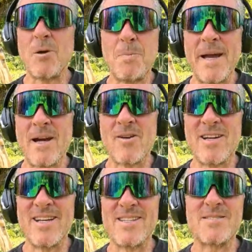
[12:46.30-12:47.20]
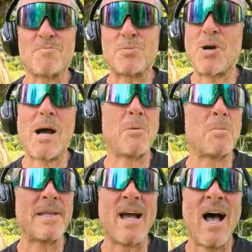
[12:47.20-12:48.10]
pair is
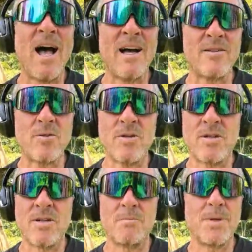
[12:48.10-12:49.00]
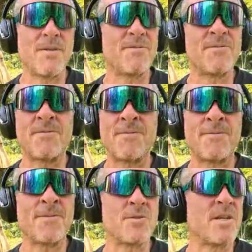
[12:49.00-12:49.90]
probably hotter
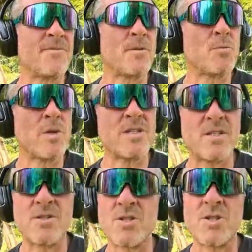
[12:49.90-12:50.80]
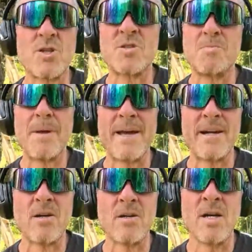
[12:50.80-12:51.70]
for different reasons. Just because
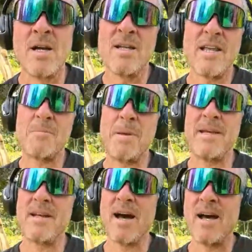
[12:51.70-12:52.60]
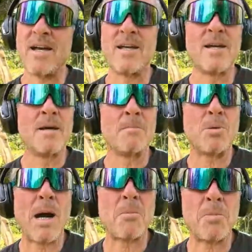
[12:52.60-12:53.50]
bear, like pDAI
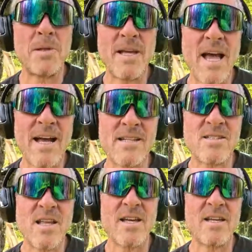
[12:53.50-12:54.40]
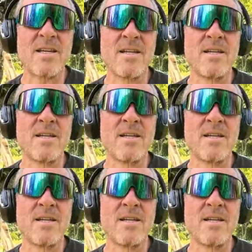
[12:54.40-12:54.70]
probably has the